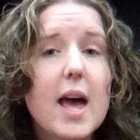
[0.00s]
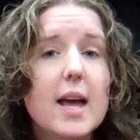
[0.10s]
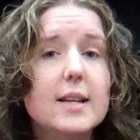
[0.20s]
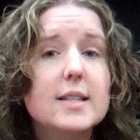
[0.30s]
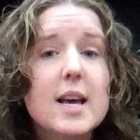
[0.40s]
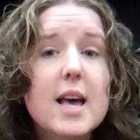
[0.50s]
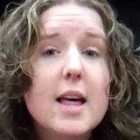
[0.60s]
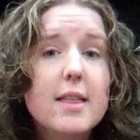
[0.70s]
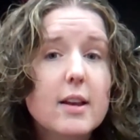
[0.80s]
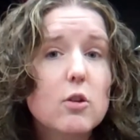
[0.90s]
And
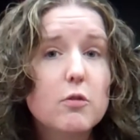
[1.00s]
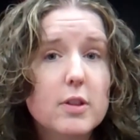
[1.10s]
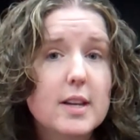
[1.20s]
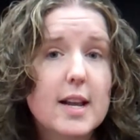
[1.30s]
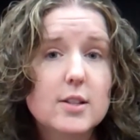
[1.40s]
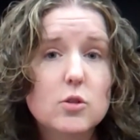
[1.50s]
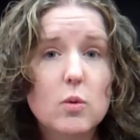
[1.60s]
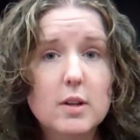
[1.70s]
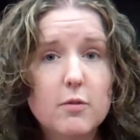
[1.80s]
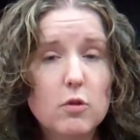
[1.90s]
then over the next
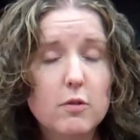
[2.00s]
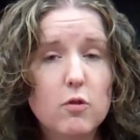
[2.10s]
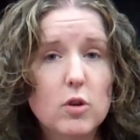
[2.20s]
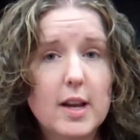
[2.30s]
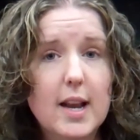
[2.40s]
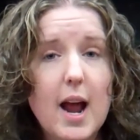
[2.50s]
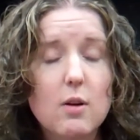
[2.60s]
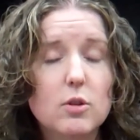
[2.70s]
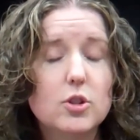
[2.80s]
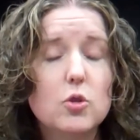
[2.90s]
24 to 48
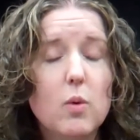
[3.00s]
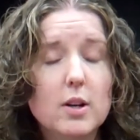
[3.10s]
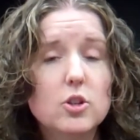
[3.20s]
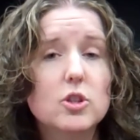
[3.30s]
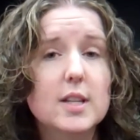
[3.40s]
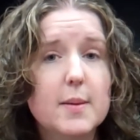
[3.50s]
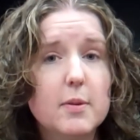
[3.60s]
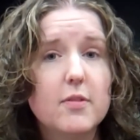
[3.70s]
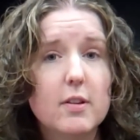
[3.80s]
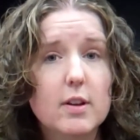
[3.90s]
hours, you want to just
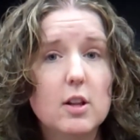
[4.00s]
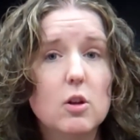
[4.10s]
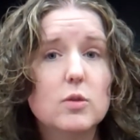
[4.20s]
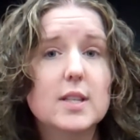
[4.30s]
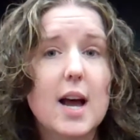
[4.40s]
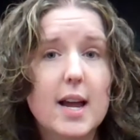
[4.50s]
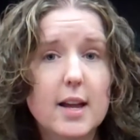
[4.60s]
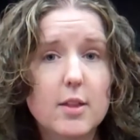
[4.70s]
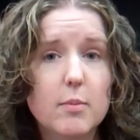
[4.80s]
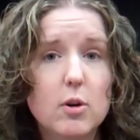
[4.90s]
keep a very close
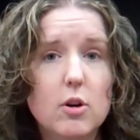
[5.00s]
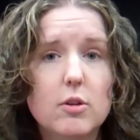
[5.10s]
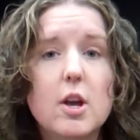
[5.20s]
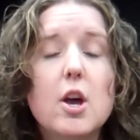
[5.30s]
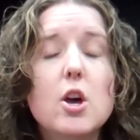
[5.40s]
eye on the burn.